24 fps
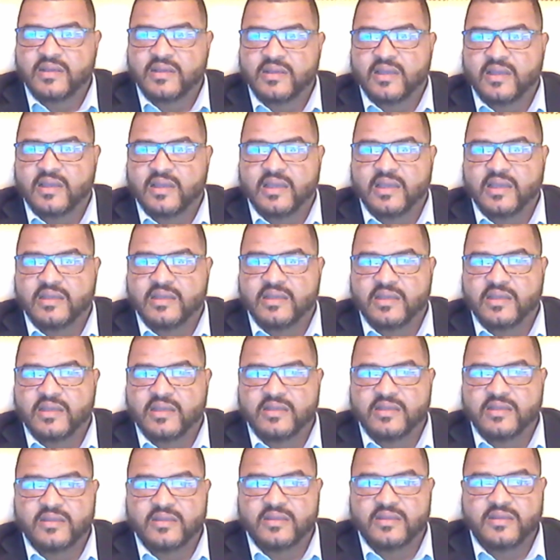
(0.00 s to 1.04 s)

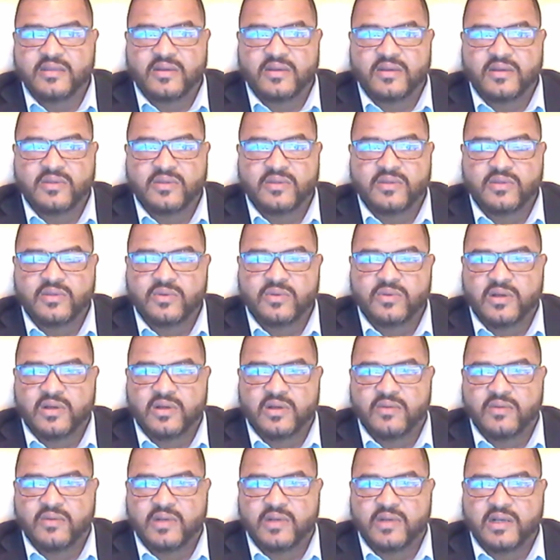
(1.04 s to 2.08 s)
and you
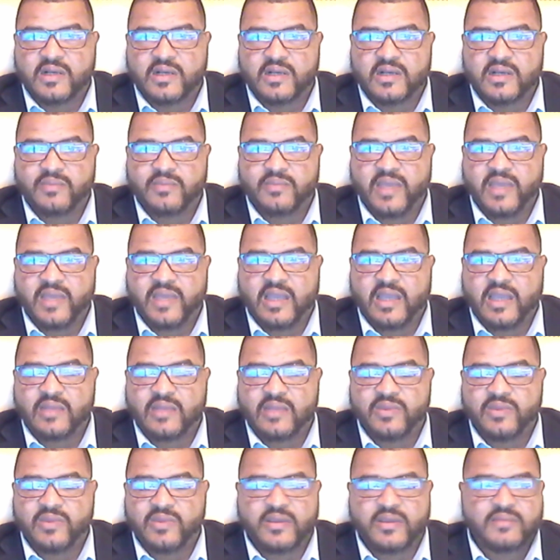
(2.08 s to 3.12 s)
were a maid
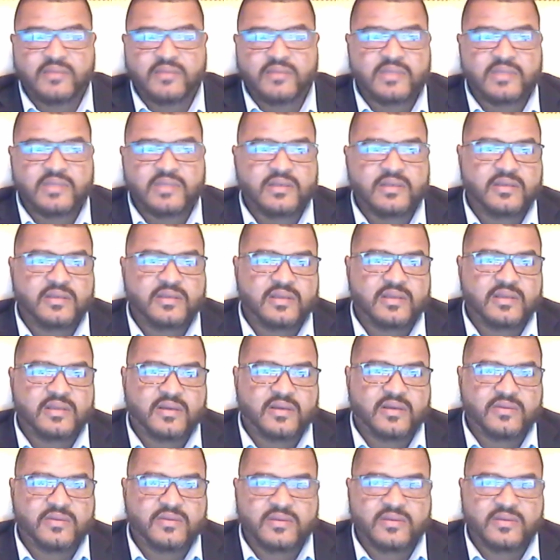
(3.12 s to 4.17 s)
with him and,
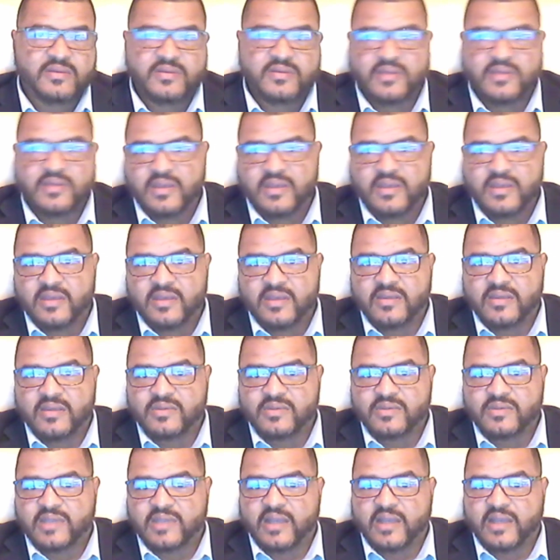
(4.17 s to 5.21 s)
you
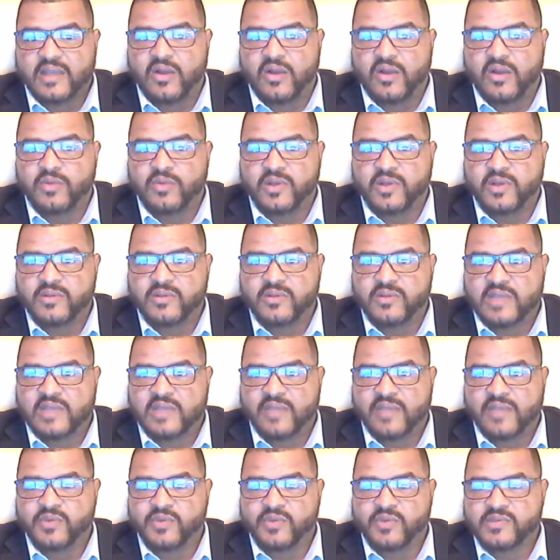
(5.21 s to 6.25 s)
stayed home the whole
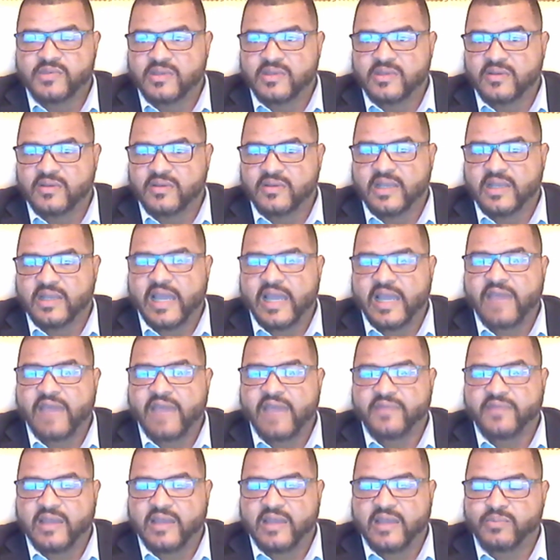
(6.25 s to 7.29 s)
time. You still get half
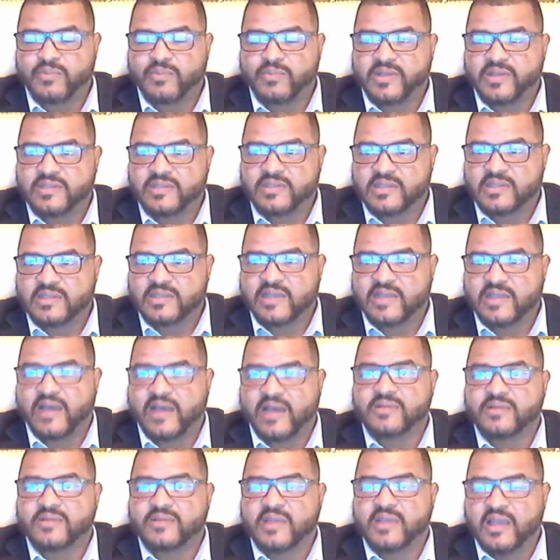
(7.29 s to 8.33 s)
of that, plus you get the
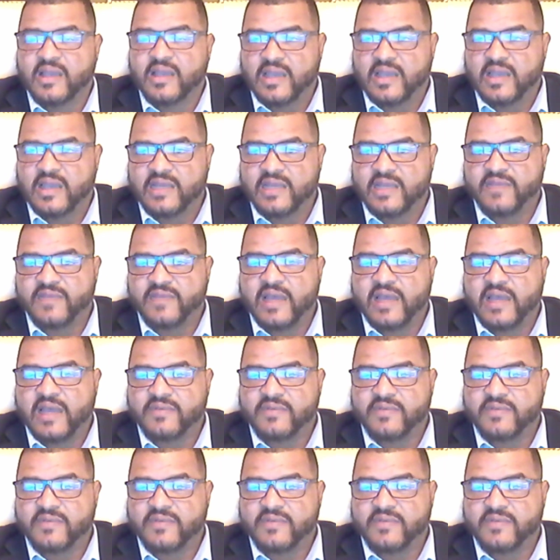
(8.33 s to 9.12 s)
house. And if you have